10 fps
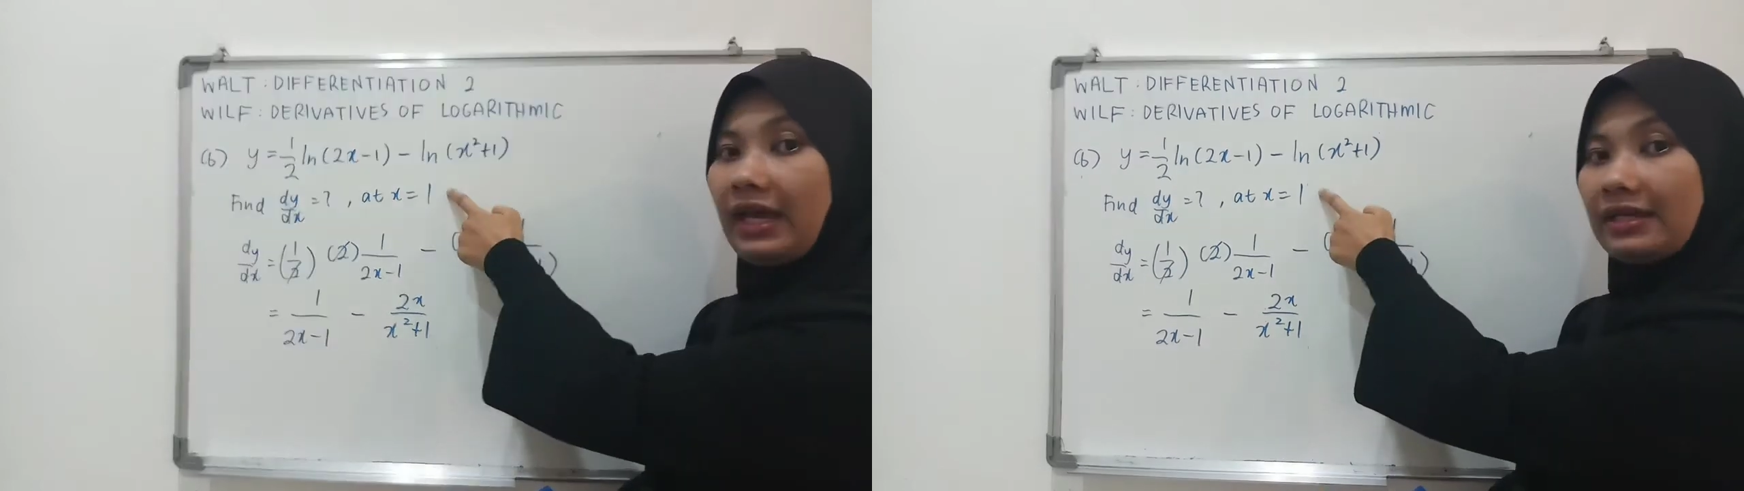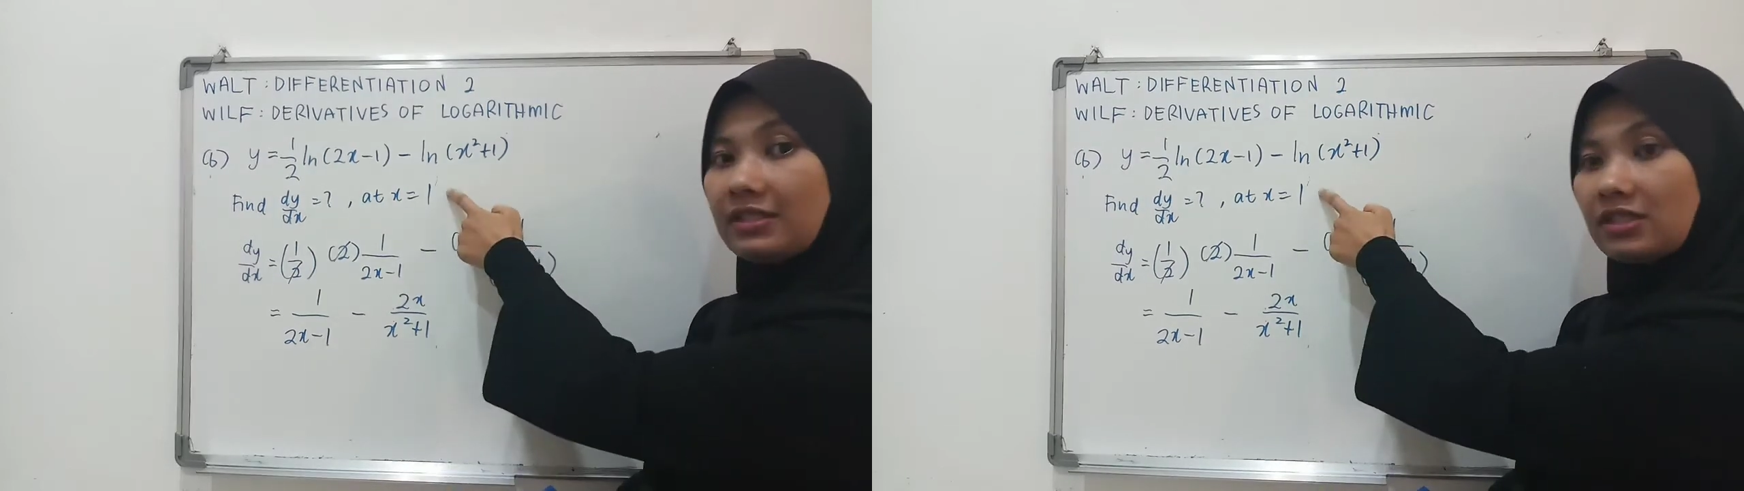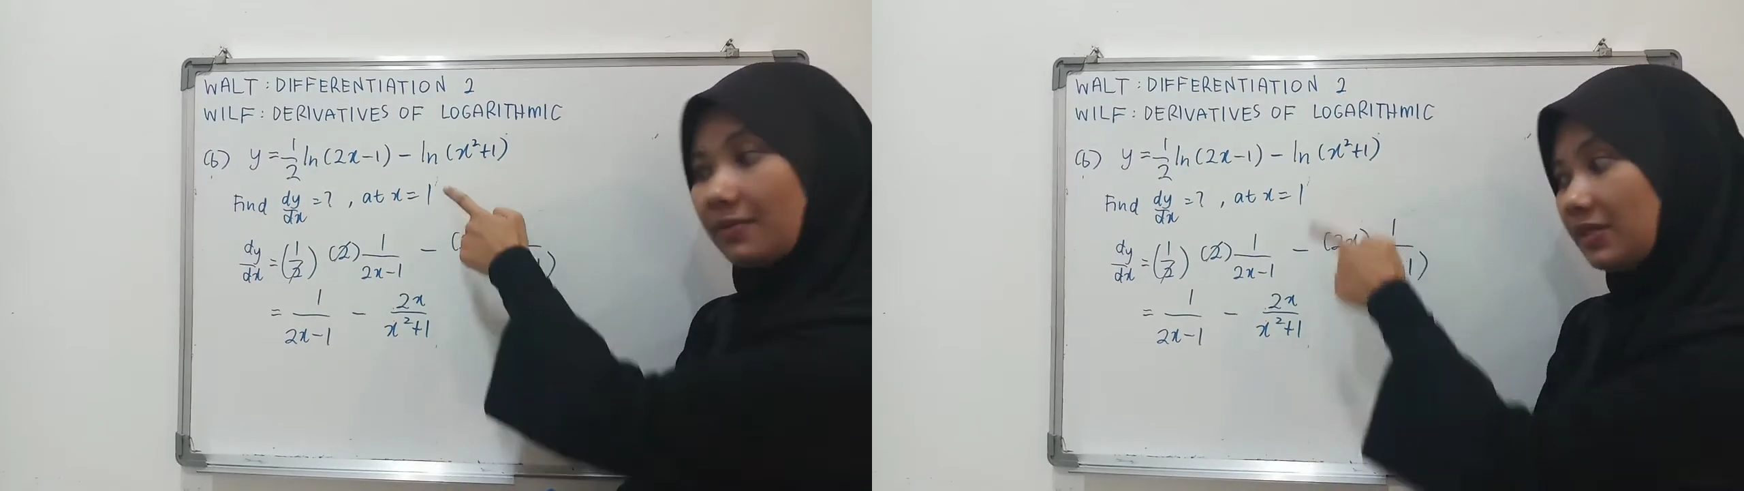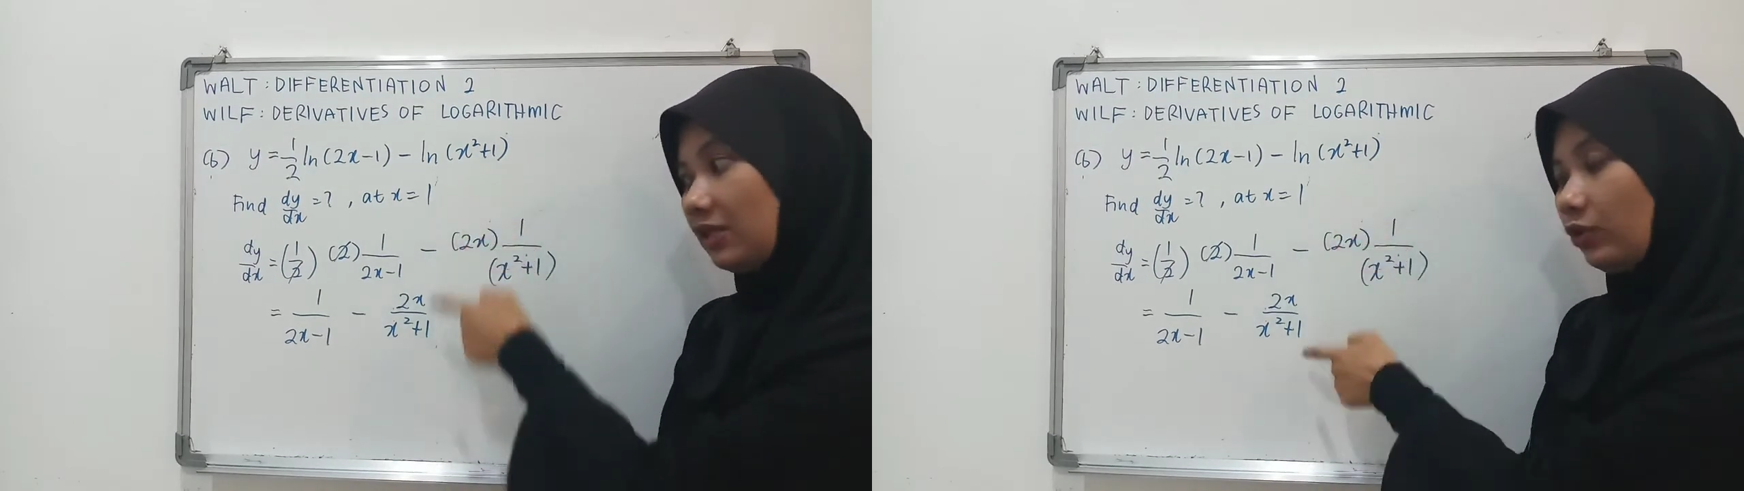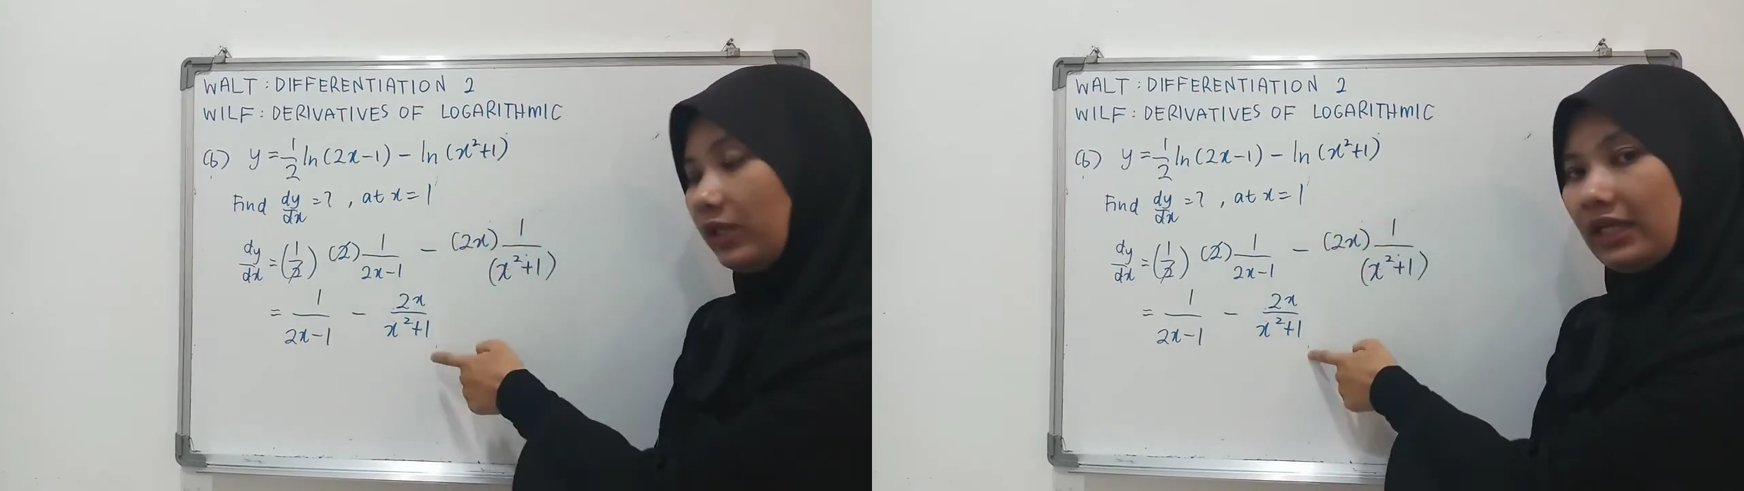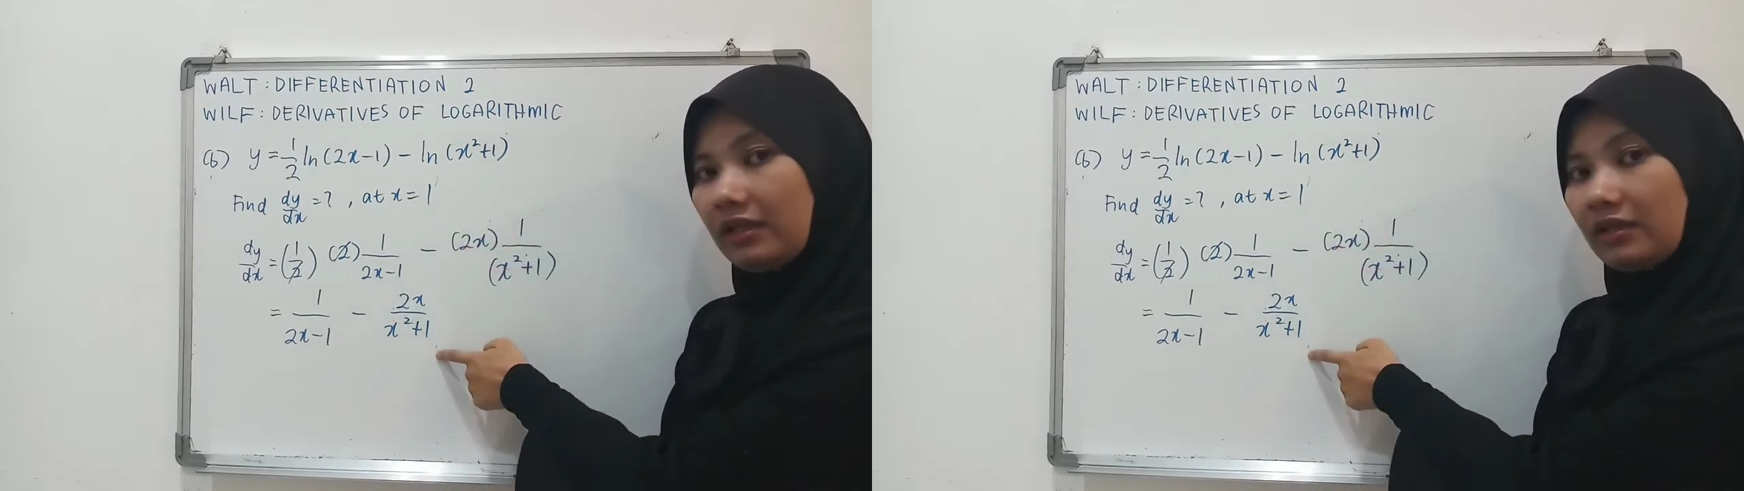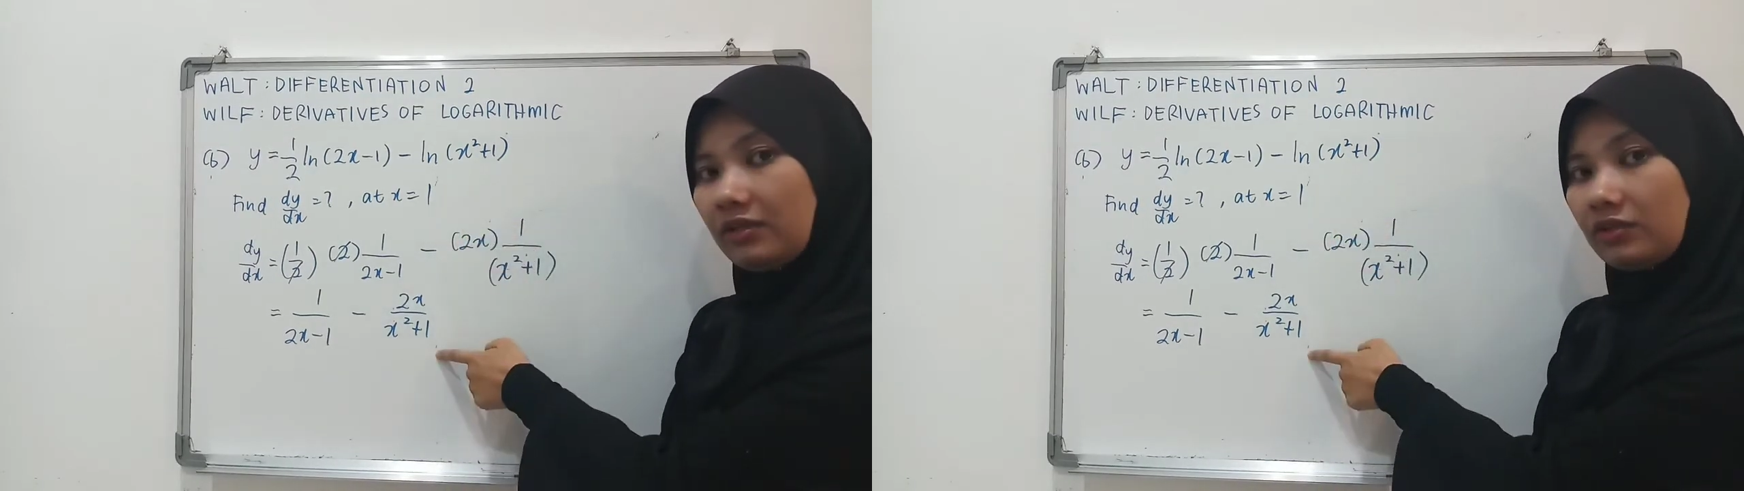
x. Substitute in.